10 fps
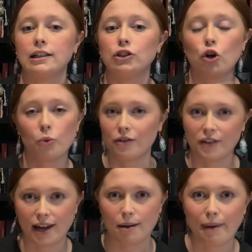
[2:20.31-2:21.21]
don't want to
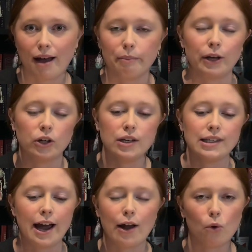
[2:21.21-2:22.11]
forget about because
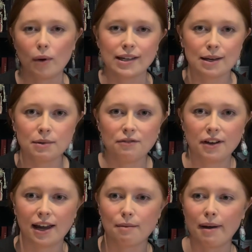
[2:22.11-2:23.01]
I always seem to
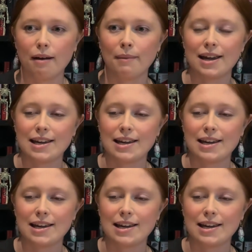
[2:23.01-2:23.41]
forget about my